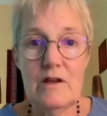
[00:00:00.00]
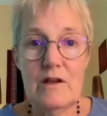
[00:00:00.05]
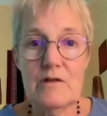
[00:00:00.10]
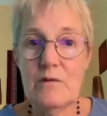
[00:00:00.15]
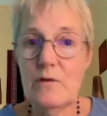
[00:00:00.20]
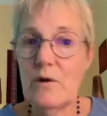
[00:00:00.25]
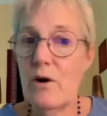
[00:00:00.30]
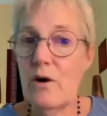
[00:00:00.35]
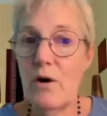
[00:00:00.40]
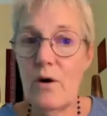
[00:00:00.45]

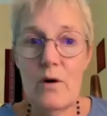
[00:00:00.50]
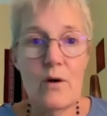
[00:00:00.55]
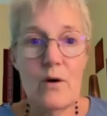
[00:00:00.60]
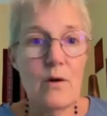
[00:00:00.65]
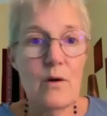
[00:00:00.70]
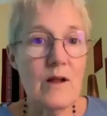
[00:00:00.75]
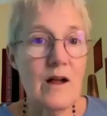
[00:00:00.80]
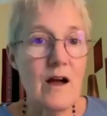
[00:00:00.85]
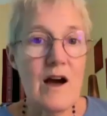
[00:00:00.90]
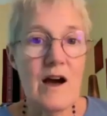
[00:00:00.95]
to a
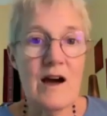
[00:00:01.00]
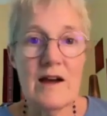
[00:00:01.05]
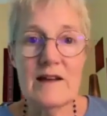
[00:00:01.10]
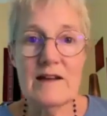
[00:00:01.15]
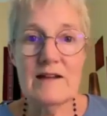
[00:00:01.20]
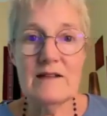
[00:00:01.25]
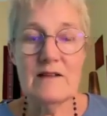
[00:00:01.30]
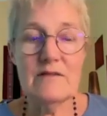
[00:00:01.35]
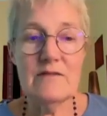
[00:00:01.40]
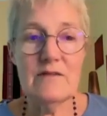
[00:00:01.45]
whole
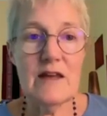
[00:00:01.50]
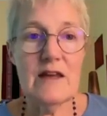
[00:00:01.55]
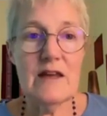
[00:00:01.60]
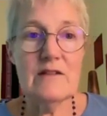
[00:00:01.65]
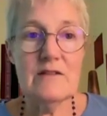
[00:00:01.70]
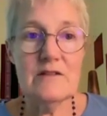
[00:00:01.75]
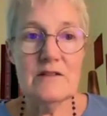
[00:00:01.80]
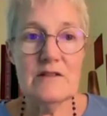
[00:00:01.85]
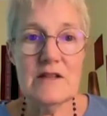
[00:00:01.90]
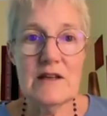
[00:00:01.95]
kind of
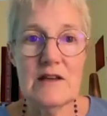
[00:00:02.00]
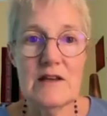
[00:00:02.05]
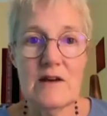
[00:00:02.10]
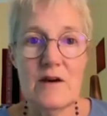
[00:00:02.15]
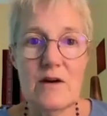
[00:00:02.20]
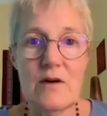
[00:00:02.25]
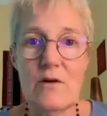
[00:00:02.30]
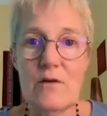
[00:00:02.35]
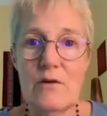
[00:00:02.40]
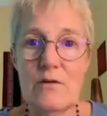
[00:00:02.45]
energy,
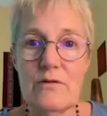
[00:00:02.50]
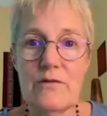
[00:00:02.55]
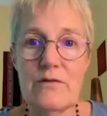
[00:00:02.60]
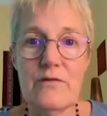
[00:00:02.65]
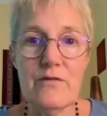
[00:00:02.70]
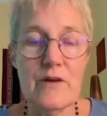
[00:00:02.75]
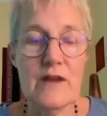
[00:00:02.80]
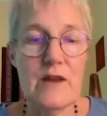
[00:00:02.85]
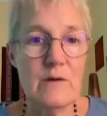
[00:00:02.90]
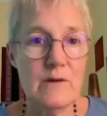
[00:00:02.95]
a whole
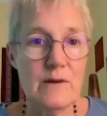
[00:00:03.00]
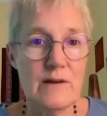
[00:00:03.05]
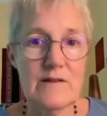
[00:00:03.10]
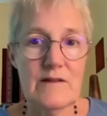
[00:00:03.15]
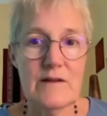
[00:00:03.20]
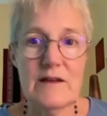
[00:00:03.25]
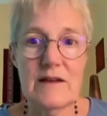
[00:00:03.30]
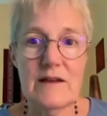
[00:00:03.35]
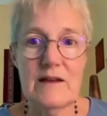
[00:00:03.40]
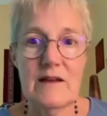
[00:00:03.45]

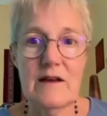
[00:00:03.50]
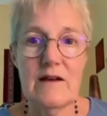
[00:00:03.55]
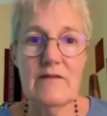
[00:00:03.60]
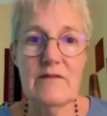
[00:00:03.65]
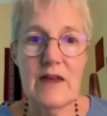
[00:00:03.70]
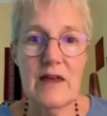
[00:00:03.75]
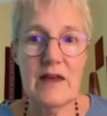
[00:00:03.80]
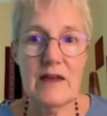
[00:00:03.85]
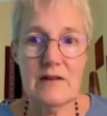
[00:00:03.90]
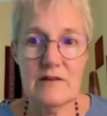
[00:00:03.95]
frequency
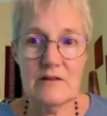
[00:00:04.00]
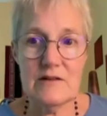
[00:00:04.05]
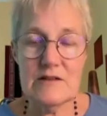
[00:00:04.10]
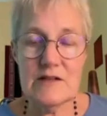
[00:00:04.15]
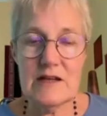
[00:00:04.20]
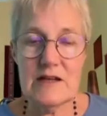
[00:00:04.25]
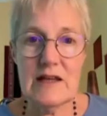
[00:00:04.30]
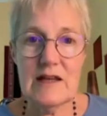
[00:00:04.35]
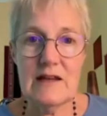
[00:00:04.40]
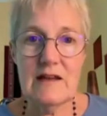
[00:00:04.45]
of
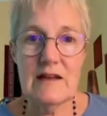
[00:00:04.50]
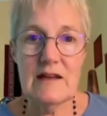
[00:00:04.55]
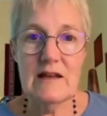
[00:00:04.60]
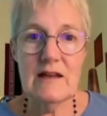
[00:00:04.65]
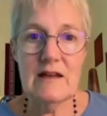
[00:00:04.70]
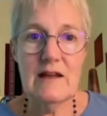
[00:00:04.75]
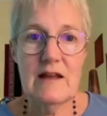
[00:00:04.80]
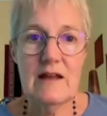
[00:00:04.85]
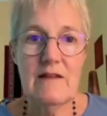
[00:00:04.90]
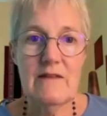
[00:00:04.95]
energy
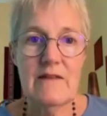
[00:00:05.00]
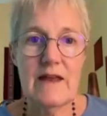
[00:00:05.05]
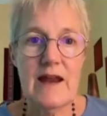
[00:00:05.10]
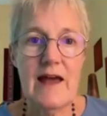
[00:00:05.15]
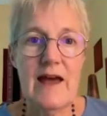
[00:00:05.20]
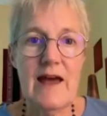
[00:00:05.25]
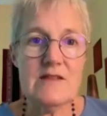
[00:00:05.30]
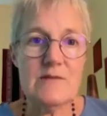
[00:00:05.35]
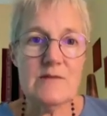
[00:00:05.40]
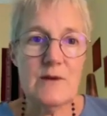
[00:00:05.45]
that
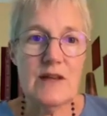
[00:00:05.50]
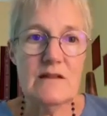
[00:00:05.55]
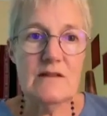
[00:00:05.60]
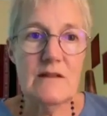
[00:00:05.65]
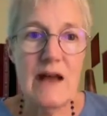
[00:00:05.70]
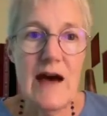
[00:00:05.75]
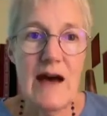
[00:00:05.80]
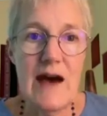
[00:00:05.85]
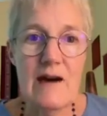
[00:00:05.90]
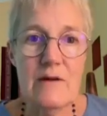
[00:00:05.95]
as we
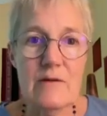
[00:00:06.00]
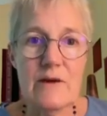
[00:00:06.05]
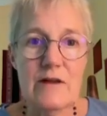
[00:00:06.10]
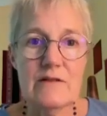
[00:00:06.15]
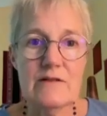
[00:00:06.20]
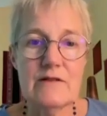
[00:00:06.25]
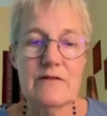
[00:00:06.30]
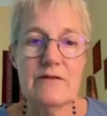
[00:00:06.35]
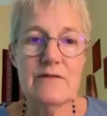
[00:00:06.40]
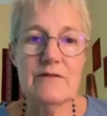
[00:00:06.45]
allow
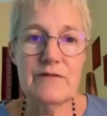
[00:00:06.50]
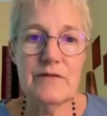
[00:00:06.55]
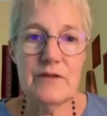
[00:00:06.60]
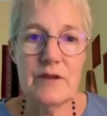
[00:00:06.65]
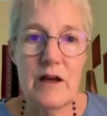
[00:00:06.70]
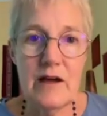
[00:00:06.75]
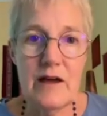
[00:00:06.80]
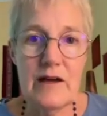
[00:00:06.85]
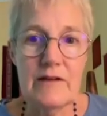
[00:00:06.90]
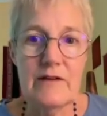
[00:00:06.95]
it to
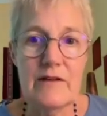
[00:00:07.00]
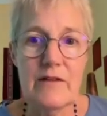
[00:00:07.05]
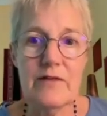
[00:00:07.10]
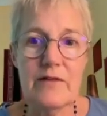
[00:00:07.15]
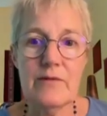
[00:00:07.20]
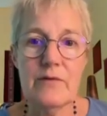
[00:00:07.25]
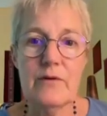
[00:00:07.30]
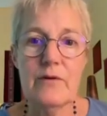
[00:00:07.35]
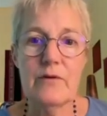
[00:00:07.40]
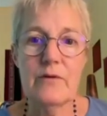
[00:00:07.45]
flood
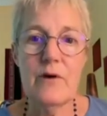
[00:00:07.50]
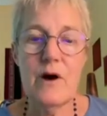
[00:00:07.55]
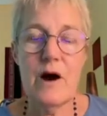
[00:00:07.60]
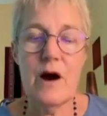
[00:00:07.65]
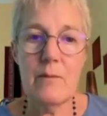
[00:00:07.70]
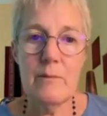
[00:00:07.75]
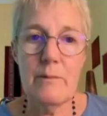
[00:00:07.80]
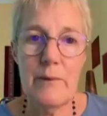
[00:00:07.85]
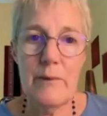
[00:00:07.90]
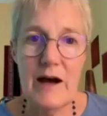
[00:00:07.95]
through
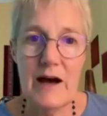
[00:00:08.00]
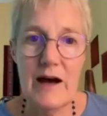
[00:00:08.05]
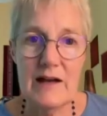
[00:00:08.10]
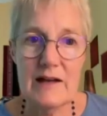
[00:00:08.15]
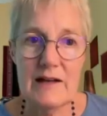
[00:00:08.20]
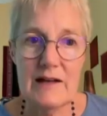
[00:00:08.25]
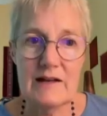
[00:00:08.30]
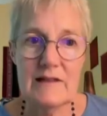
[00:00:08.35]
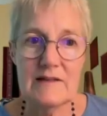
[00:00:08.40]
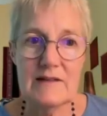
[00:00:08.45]
our
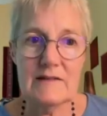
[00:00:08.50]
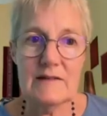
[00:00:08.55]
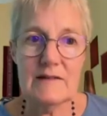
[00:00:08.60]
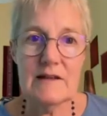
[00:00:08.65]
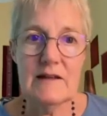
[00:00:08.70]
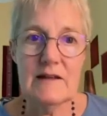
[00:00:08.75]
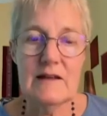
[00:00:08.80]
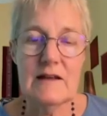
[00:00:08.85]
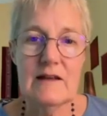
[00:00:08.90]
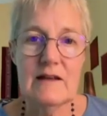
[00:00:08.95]
bodies,
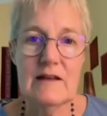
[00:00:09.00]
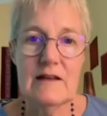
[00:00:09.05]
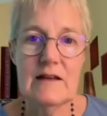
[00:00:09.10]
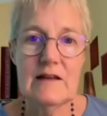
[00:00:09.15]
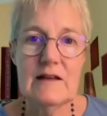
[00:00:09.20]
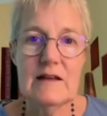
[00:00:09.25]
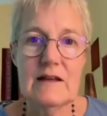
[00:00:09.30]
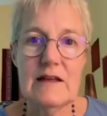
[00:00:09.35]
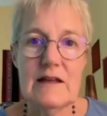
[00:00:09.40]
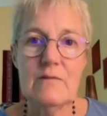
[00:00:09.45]

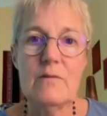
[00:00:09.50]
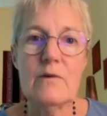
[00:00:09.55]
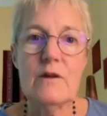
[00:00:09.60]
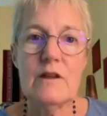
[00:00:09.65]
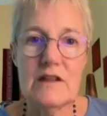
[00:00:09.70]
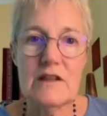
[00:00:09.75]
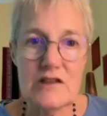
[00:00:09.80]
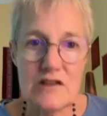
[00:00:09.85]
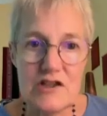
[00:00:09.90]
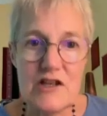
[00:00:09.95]
it
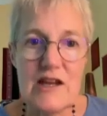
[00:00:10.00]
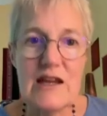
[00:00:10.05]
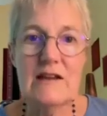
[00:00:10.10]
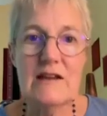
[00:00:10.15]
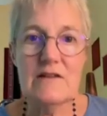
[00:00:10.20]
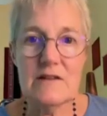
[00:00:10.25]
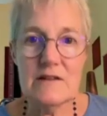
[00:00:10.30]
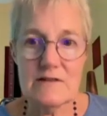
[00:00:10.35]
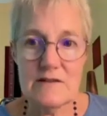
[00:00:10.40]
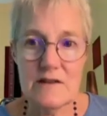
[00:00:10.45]
really
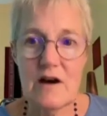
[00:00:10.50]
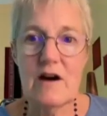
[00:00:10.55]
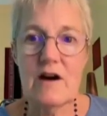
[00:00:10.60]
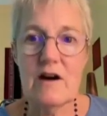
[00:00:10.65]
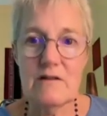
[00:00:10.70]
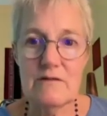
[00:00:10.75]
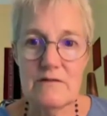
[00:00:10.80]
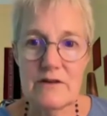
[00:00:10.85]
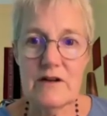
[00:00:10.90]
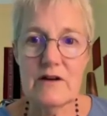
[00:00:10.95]
changes
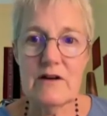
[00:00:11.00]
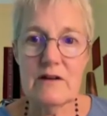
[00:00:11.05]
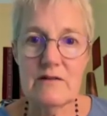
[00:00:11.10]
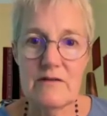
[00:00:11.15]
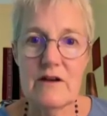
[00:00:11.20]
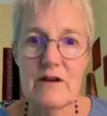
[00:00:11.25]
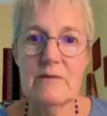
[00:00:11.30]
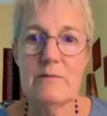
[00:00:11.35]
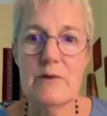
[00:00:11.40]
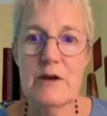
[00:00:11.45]
our very
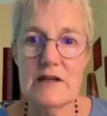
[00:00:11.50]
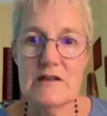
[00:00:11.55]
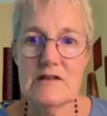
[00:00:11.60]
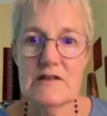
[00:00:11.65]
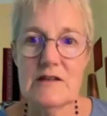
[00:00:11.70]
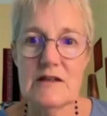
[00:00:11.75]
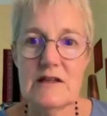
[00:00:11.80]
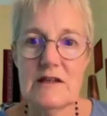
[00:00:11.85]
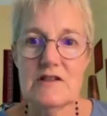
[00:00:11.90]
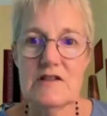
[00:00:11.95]

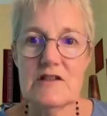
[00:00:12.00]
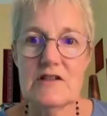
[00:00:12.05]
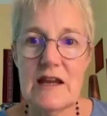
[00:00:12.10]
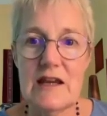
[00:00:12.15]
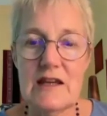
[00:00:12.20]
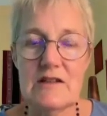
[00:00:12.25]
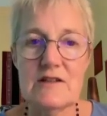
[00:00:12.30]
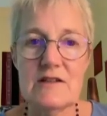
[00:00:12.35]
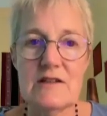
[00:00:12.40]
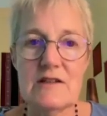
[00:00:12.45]
vibration. It
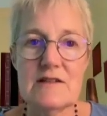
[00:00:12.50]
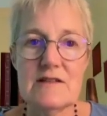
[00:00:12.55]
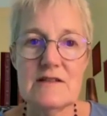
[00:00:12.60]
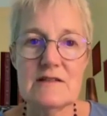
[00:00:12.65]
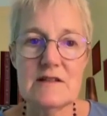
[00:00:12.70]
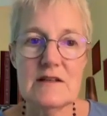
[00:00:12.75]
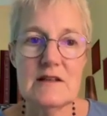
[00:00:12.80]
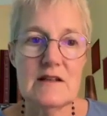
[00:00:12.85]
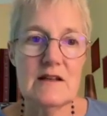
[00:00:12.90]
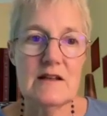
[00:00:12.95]

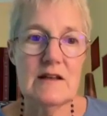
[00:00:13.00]
changes